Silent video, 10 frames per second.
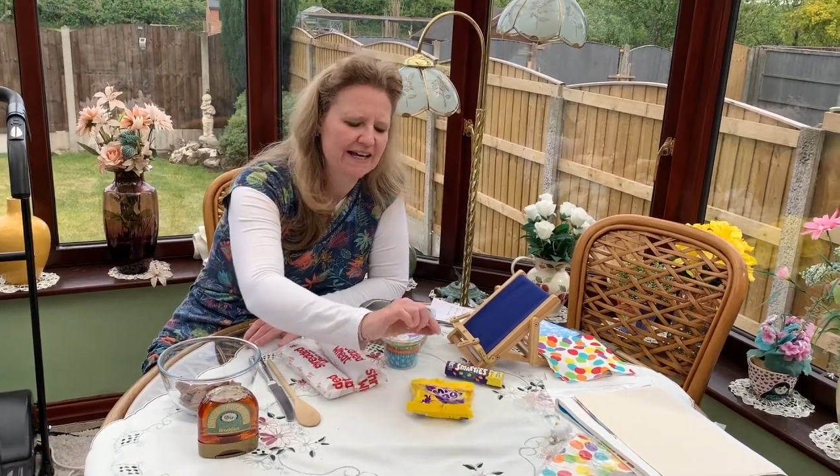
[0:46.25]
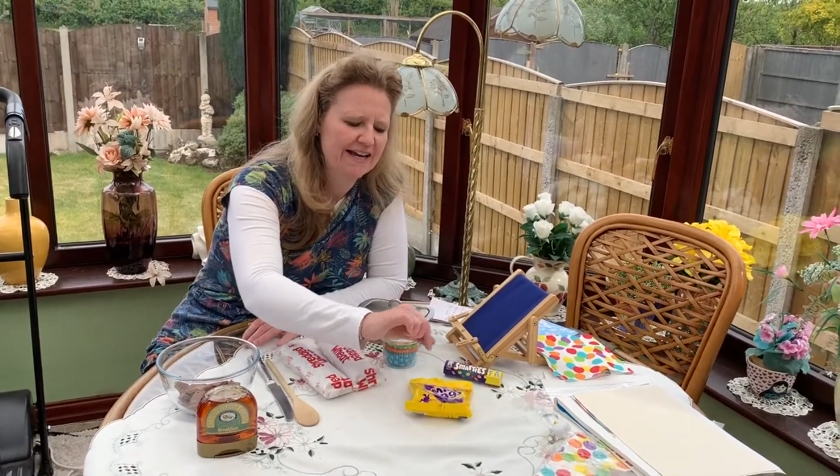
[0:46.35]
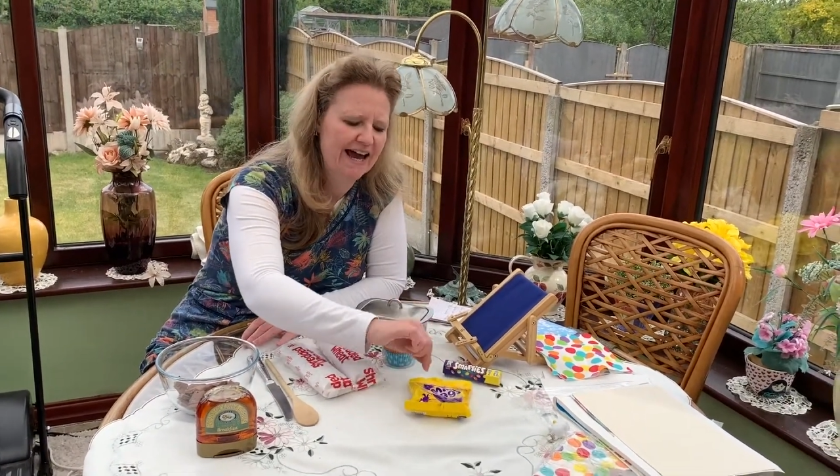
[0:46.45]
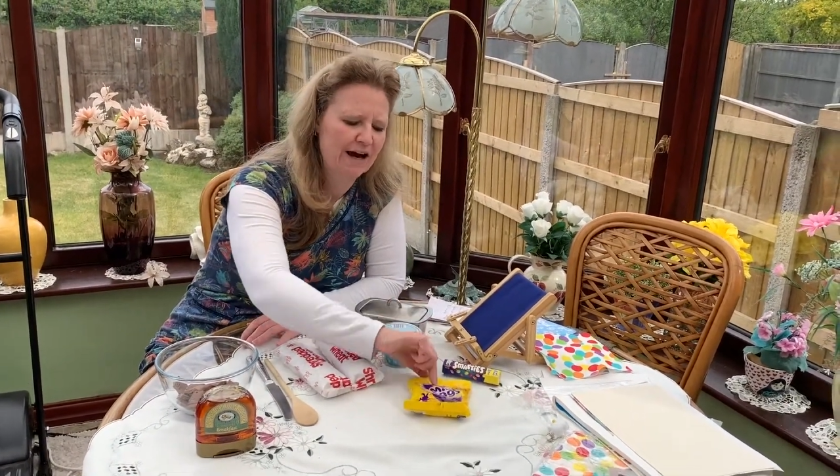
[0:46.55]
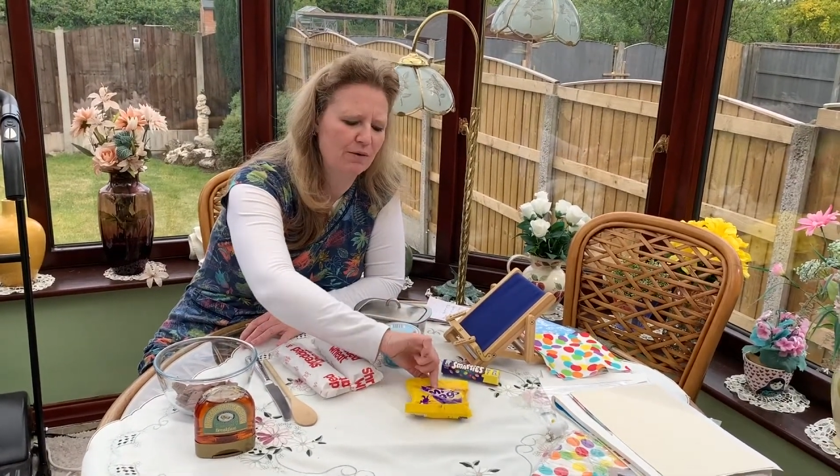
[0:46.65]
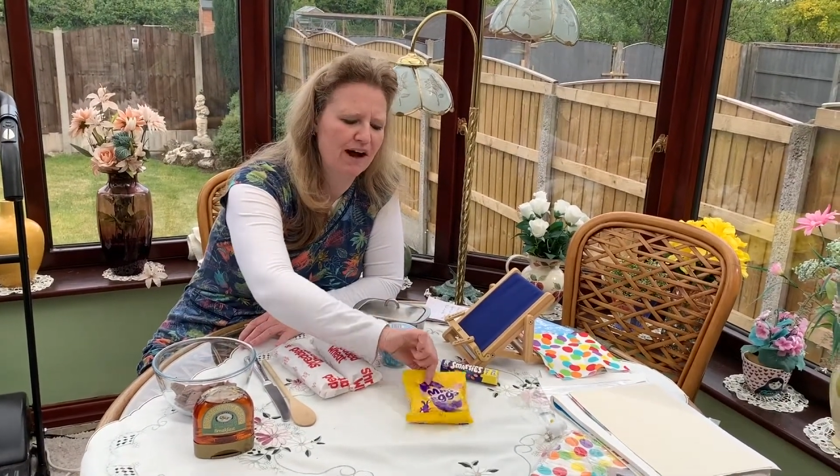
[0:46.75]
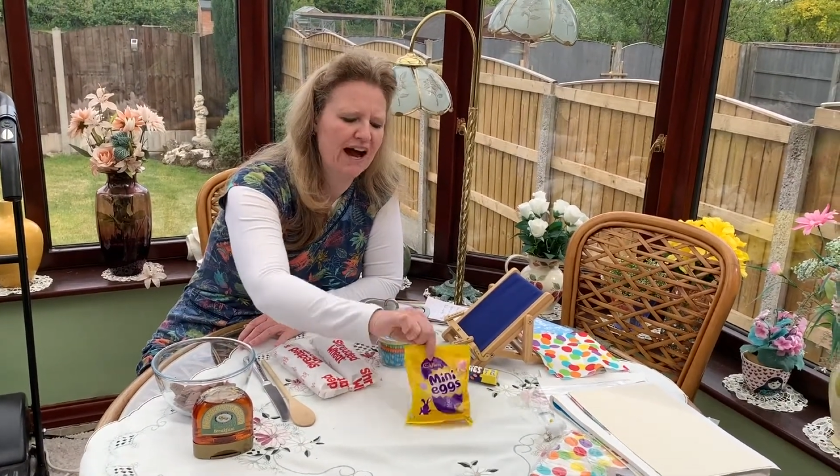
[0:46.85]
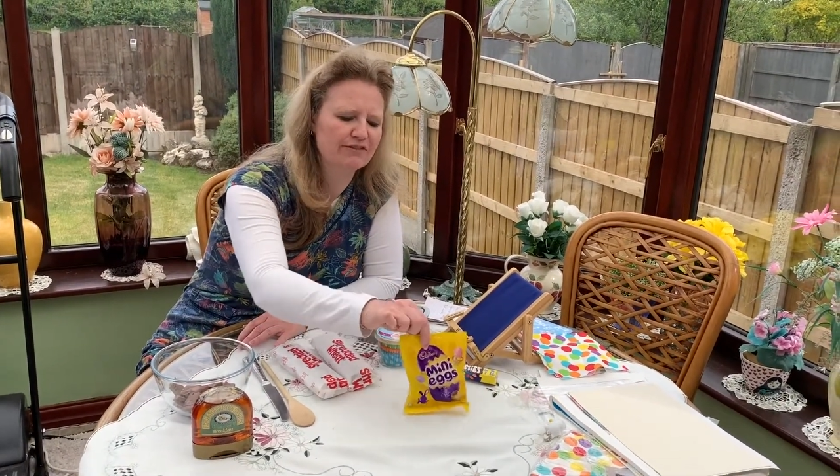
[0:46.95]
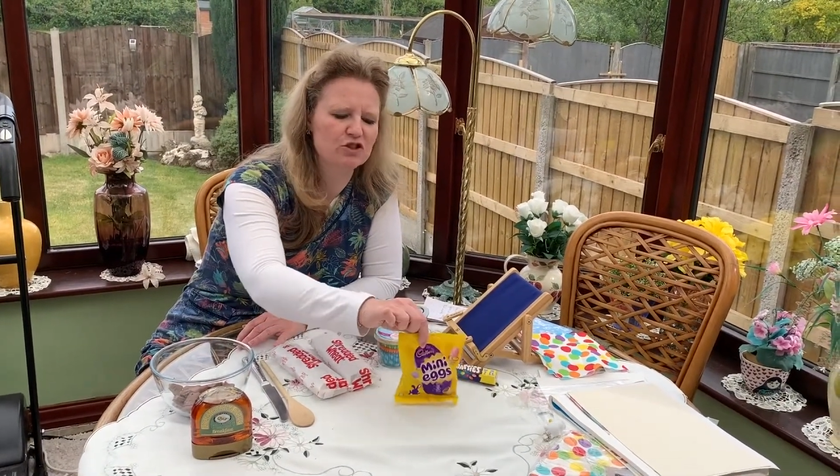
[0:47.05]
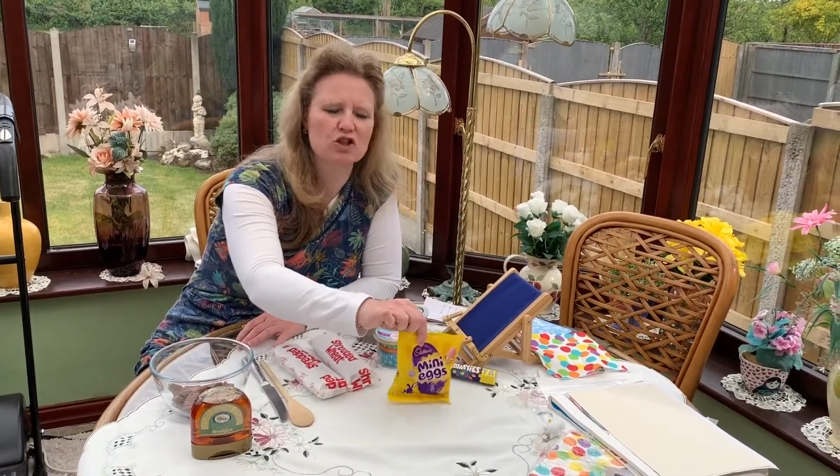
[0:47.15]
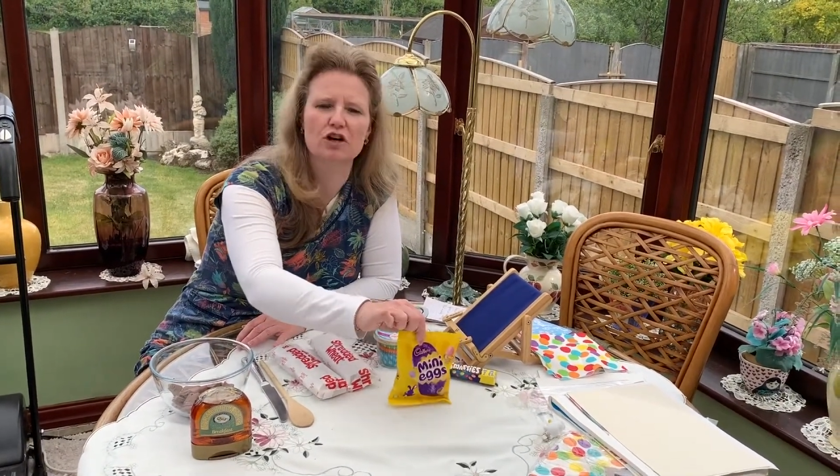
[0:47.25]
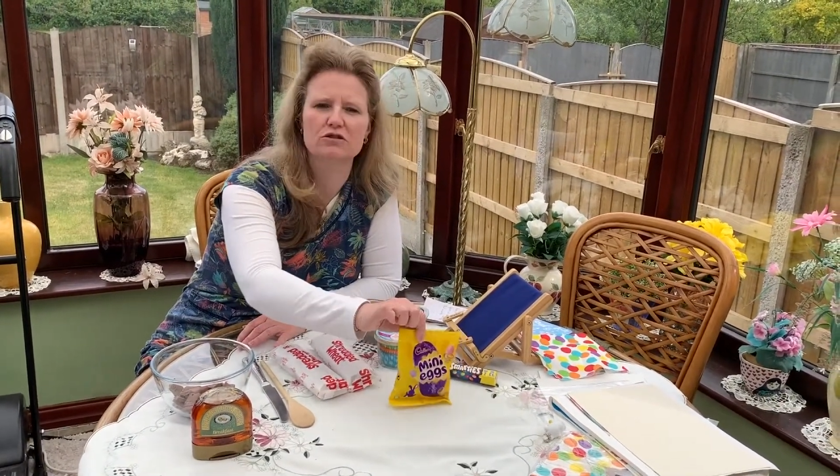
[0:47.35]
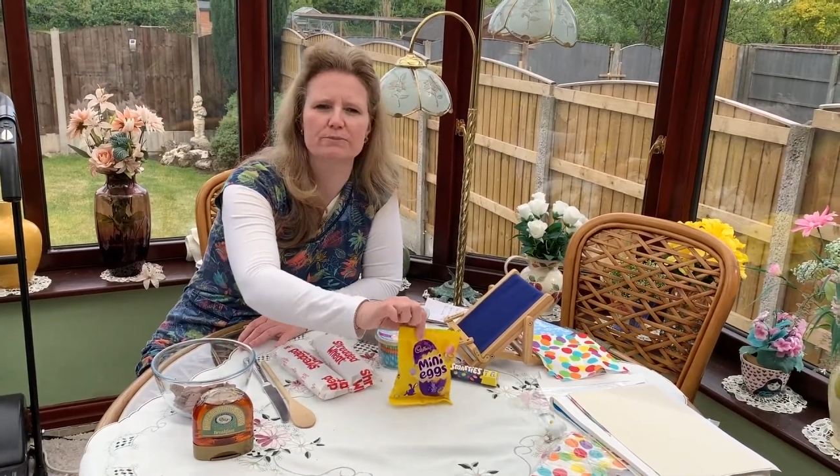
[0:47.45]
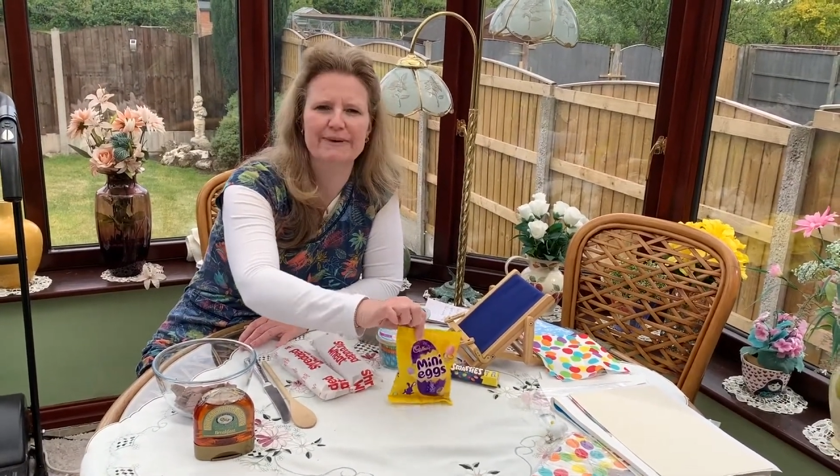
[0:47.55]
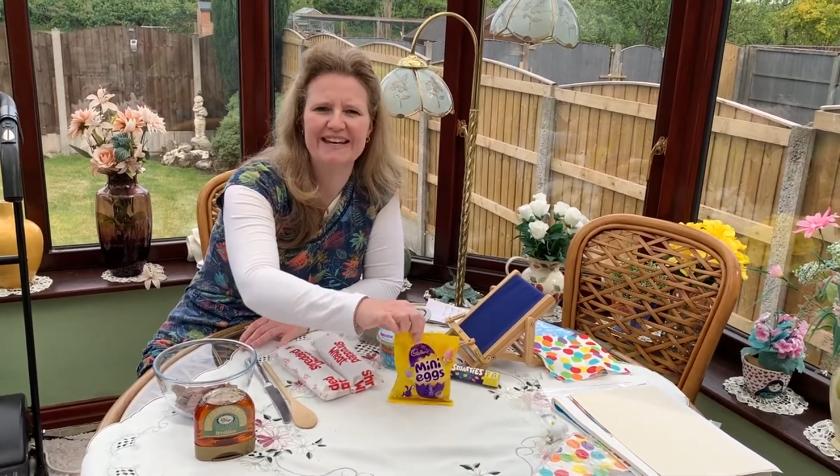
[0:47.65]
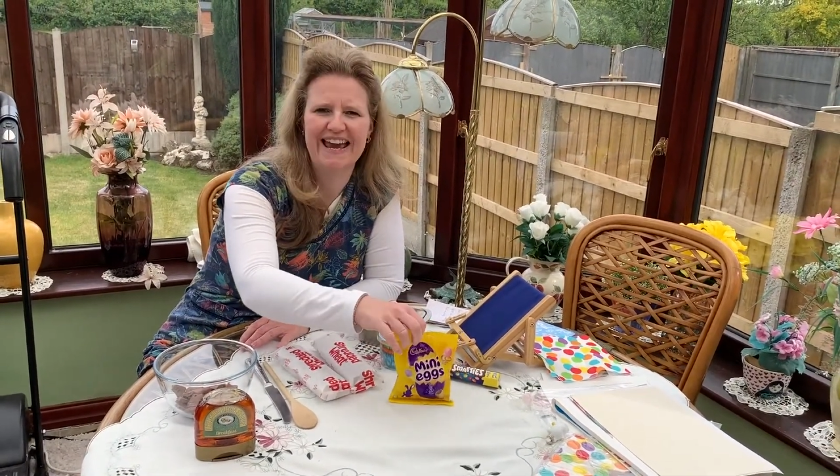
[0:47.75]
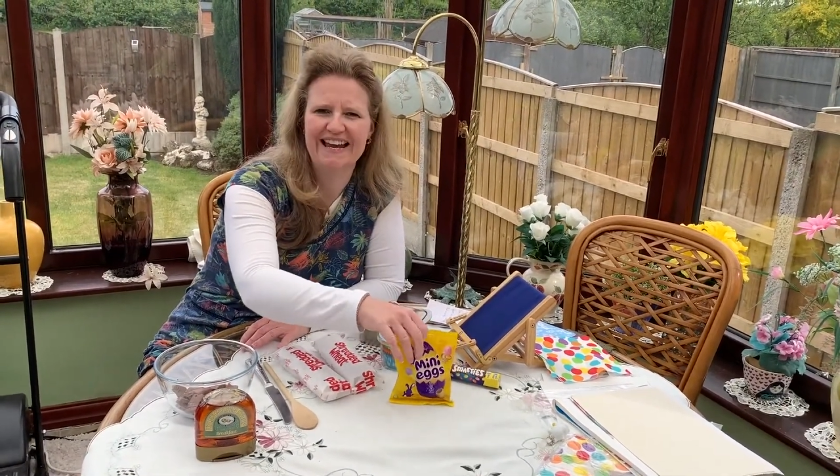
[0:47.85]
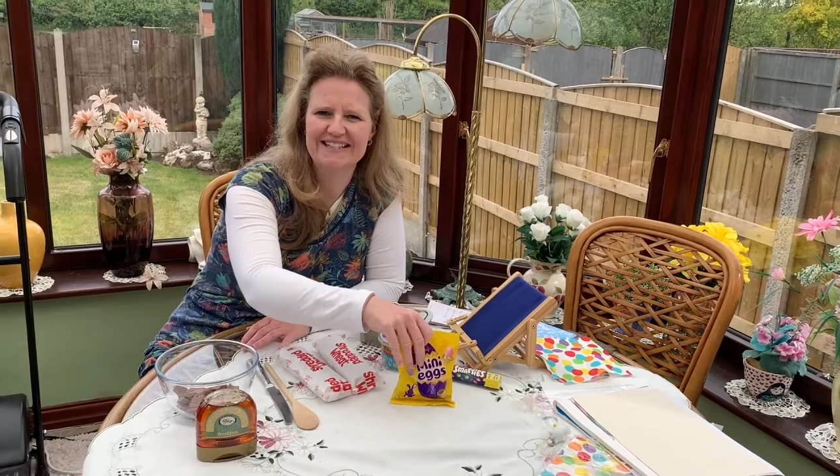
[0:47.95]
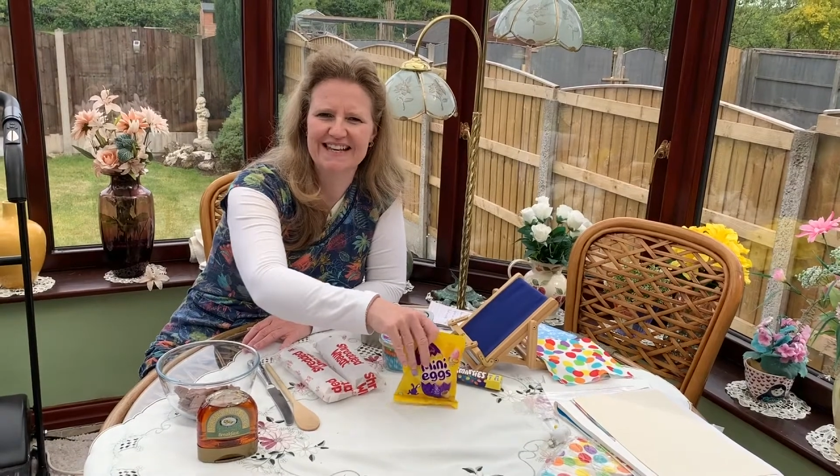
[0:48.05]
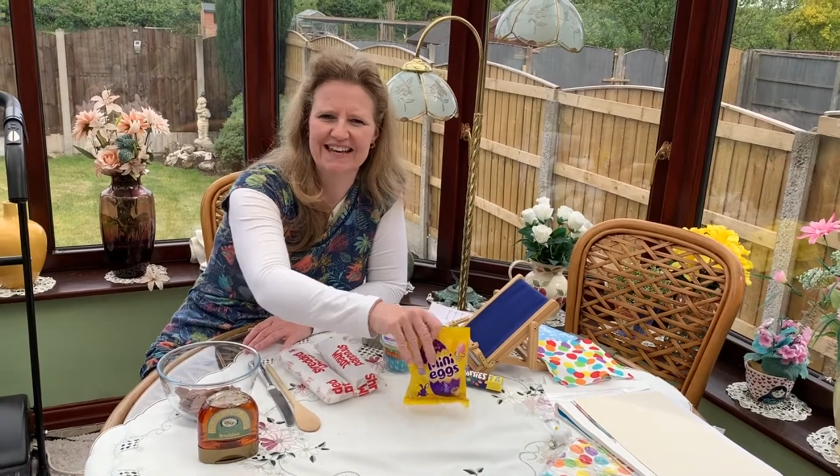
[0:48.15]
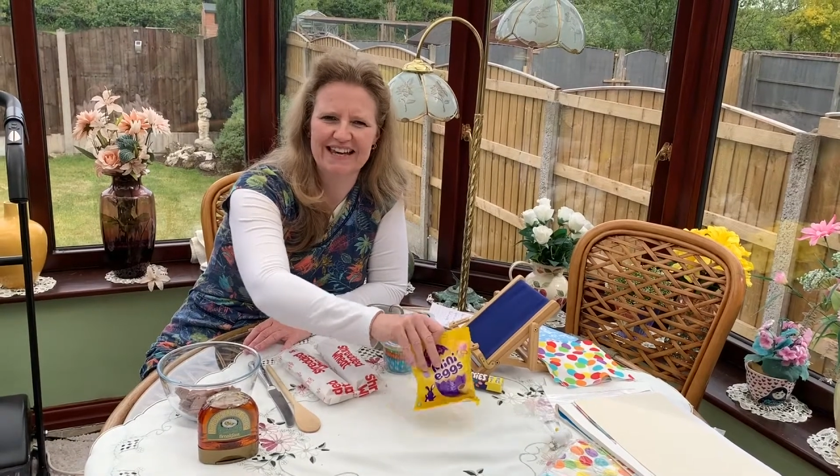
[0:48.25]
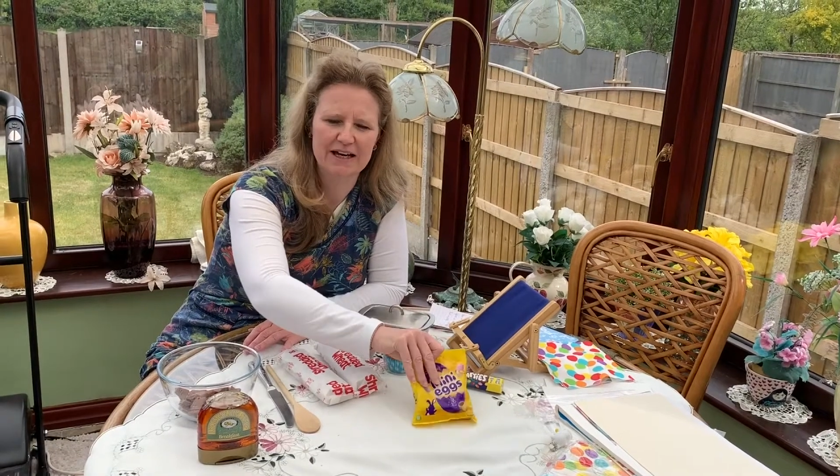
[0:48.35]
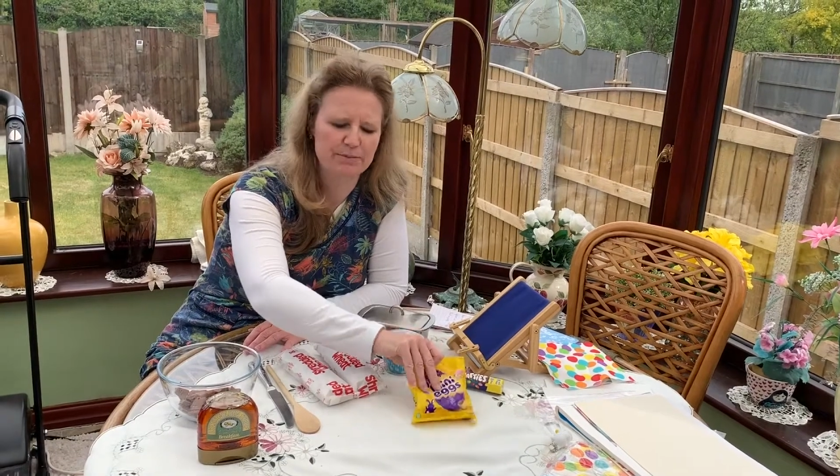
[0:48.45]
Now, I've just got some mini eggs here,